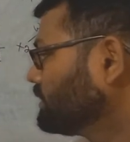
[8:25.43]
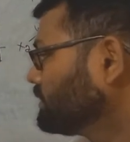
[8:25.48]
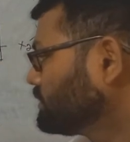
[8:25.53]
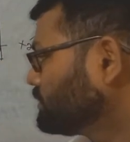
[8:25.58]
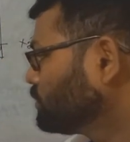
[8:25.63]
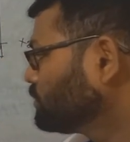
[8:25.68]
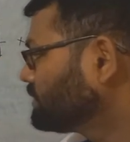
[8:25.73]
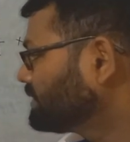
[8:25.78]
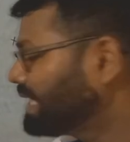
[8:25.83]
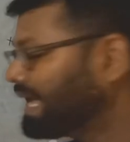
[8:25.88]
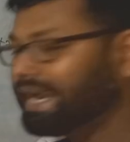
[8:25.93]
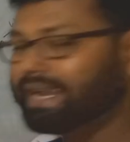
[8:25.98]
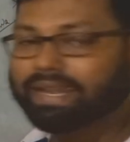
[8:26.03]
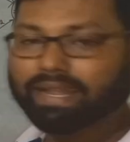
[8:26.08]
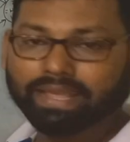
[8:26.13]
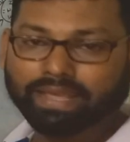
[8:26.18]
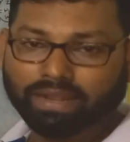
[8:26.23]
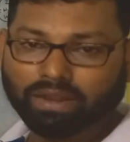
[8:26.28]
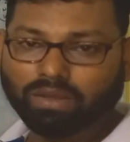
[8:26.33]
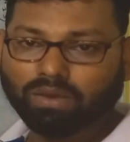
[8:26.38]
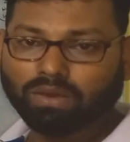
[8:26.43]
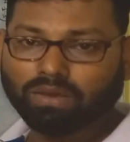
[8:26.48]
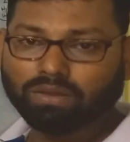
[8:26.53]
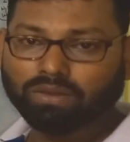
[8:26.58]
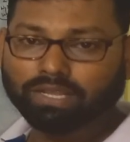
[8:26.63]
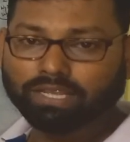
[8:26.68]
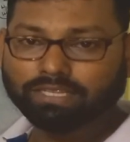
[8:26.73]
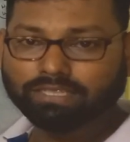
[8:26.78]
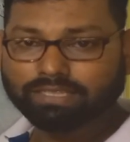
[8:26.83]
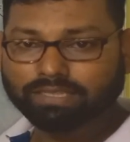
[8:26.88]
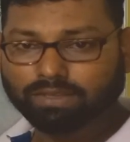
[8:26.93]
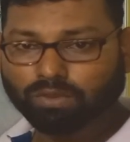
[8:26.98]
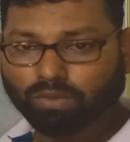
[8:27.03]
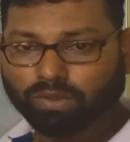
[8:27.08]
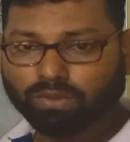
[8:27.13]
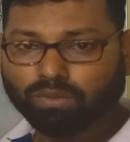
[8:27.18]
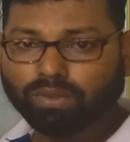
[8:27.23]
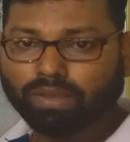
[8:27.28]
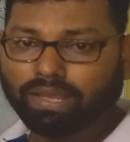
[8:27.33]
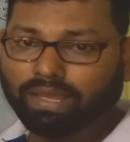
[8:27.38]
so that error is
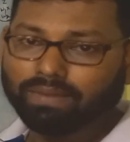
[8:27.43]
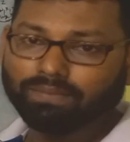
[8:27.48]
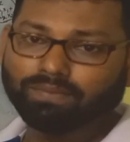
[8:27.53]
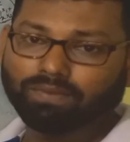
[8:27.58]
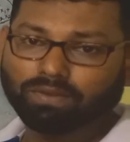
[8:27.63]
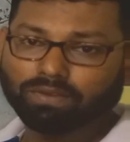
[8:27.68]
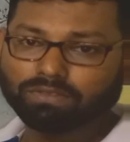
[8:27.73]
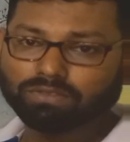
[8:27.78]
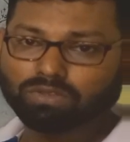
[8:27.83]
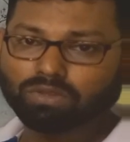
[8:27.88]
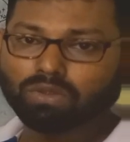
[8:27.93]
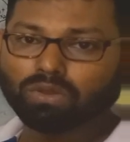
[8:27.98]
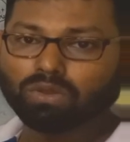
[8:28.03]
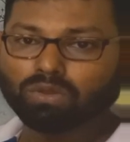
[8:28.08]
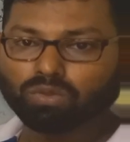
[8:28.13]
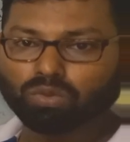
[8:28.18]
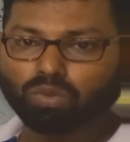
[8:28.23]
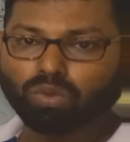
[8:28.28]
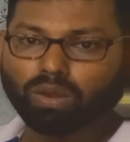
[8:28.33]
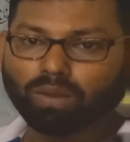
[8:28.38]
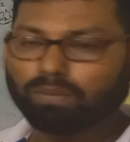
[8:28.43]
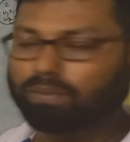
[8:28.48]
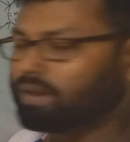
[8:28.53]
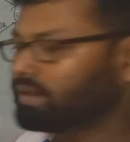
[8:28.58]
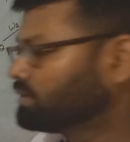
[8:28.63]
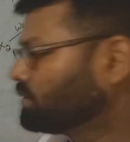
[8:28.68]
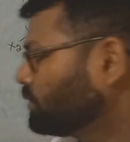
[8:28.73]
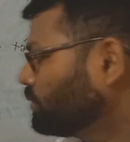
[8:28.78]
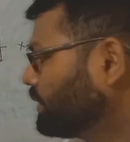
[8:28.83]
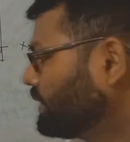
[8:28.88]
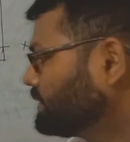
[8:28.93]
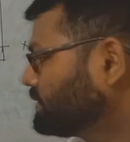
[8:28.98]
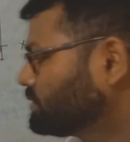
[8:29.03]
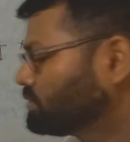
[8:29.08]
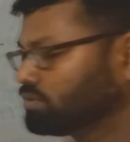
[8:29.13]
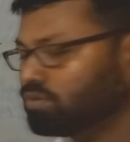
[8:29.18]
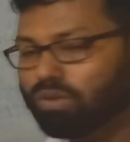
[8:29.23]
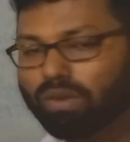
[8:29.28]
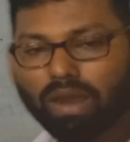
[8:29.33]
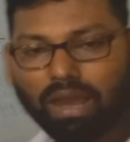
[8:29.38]
going to help us to update the weights.
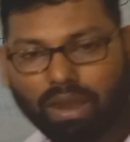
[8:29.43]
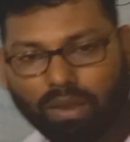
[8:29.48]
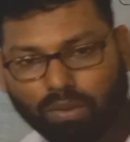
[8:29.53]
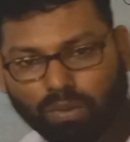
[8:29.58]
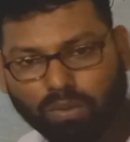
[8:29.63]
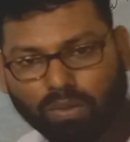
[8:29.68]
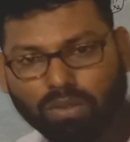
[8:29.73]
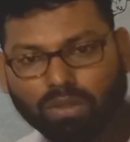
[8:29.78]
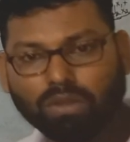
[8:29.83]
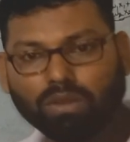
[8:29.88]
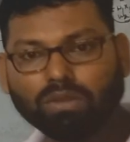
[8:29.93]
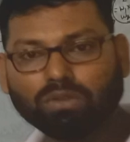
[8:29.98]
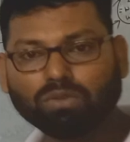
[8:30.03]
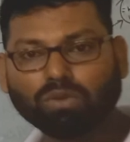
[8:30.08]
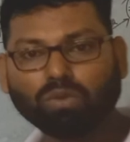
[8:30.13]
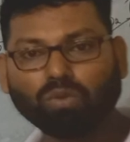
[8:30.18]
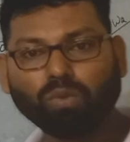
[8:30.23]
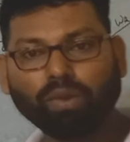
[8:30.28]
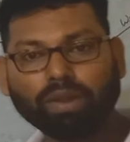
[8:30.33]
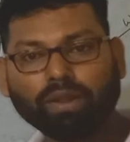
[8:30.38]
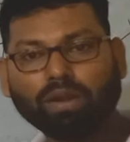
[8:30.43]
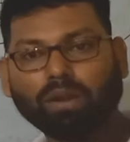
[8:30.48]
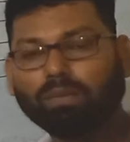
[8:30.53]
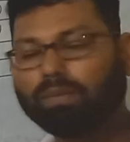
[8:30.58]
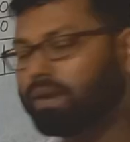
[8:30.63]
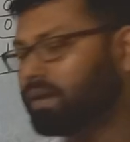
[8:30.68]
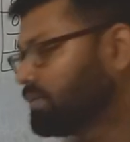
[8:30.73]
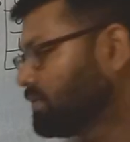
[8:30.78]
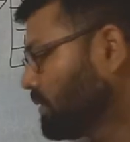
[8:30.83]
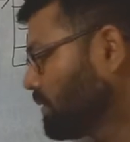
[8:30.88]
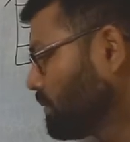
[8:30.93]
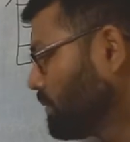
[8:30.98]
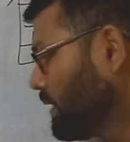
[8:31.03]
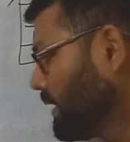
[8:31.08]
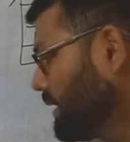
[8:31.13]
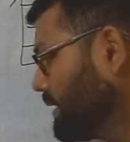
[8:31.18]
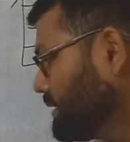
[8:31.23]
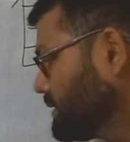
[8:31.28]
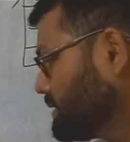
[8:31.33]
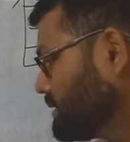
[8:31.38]
So how? The weight update formula
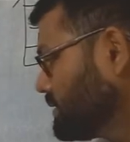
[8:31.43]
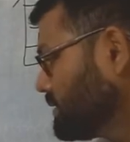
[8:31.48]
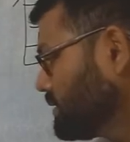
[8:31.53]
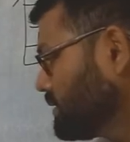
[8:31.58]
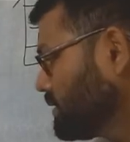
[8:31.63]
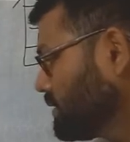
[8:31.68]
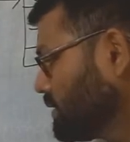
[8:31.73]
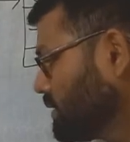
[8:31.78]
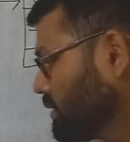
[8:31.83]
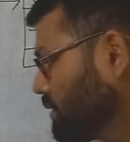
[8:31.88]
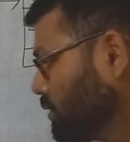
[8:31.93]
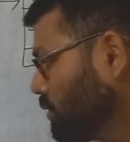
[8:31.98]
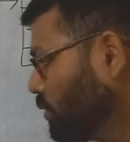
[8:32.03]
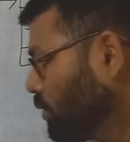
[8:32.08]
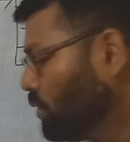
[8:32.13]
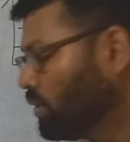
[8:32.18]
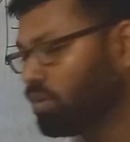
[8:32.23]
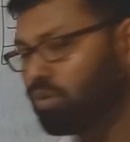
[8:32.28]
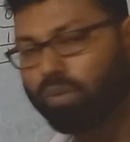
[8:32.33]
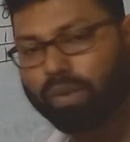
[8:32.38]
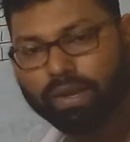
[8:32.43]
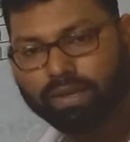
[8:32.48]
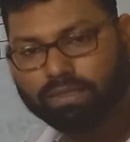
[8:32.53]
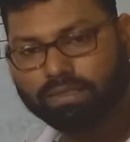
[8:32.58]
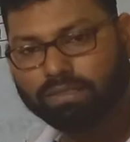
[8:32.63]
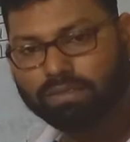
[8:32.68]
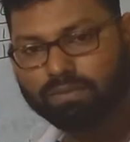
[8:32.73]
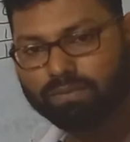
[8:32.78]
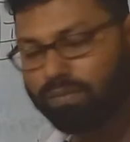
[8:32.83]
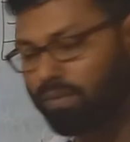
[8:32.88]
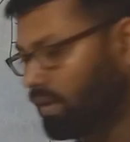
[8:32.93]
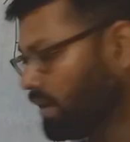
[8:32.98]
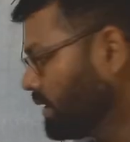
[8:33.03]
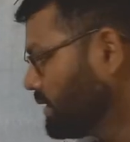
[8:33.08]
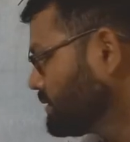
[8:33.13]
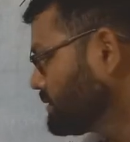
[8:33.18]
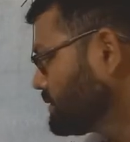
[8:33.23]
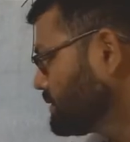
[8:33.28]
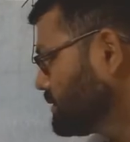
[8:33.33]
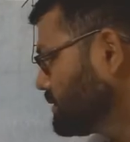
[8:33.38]
is old weights
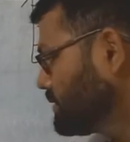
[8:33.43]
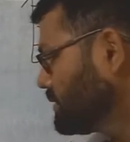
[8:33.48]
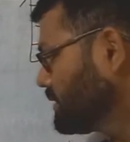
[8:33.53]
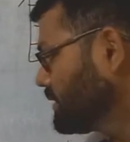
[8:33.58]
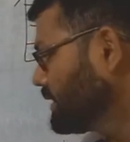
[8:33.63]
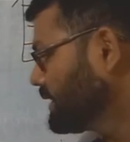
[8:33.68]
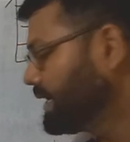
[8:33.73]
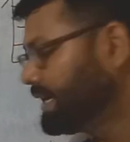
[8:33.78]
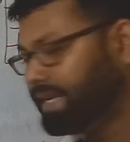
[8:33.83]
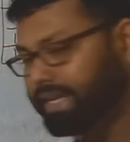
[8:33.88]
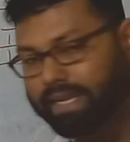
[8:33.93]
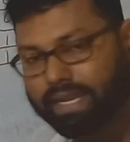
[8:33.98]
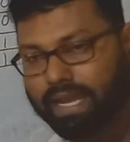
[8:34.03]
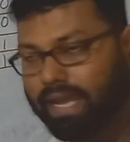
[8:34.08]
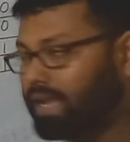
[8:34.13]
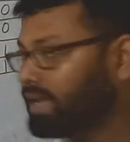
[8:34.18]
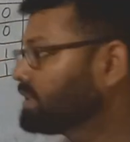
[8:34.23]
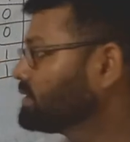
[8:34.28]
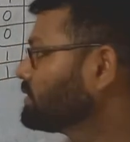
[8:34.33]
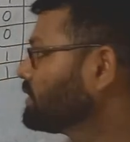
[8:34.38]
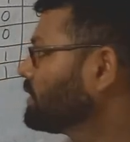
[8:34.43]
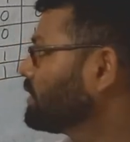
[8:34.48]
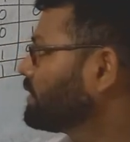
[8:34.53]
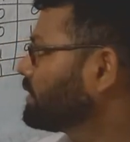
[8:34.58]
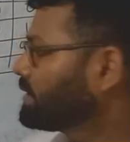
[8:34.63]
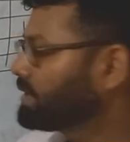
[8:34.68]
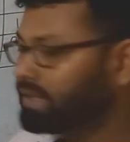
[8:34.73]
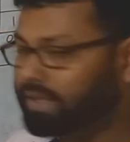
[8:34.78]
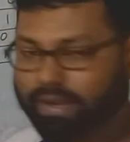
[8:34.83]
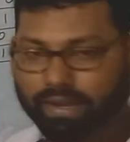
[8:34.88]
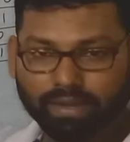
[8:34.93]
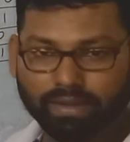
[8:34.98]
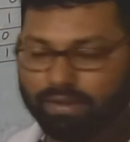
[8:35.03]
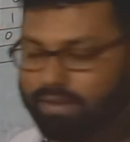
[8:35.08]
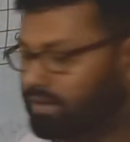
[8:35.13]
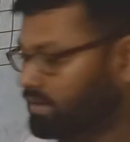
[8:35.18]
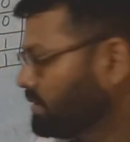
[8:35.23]
plus eta, the learning rate,